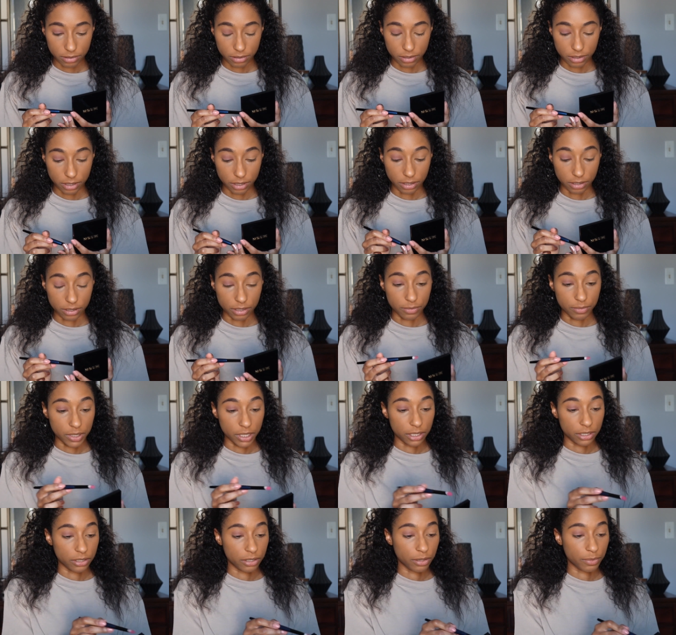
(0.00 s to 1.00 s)
It's either
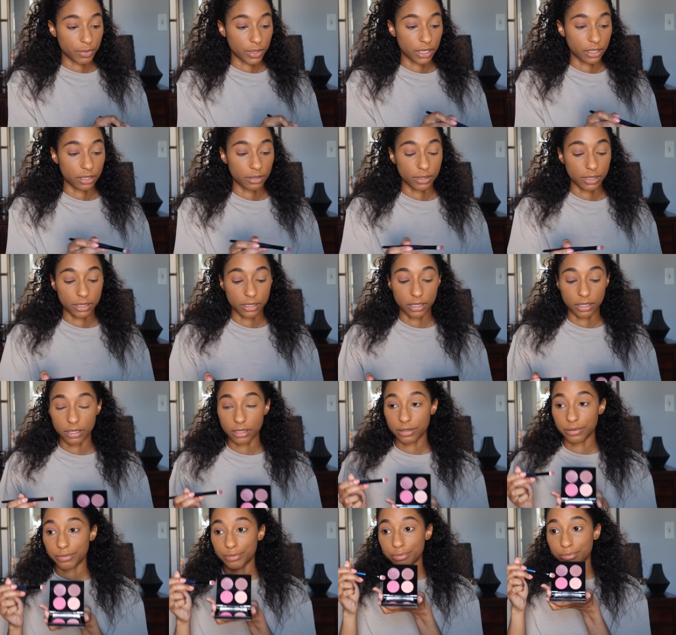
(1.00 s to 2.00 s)
Temptation or Pink Mystique.
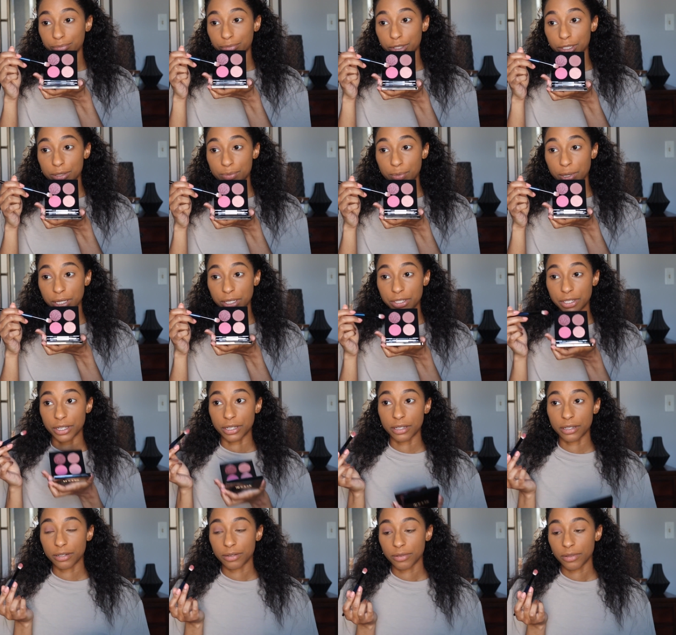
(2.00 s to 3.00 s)
This pink
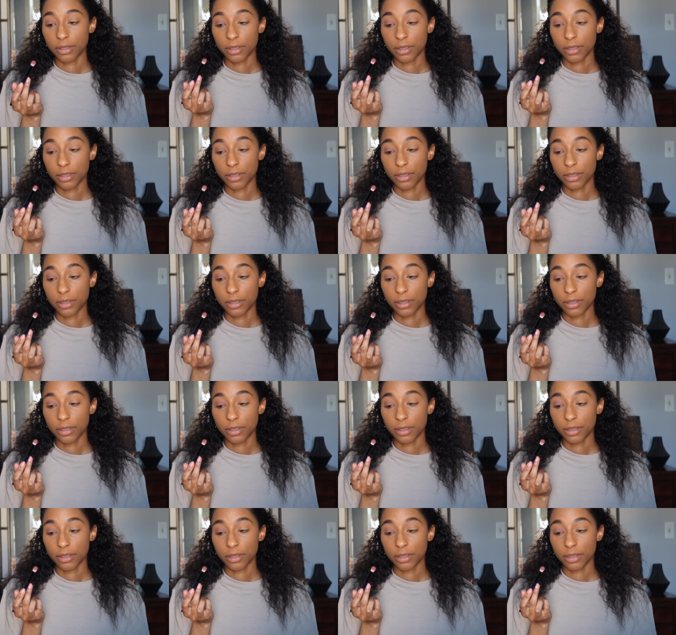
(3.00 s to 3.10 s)
shade.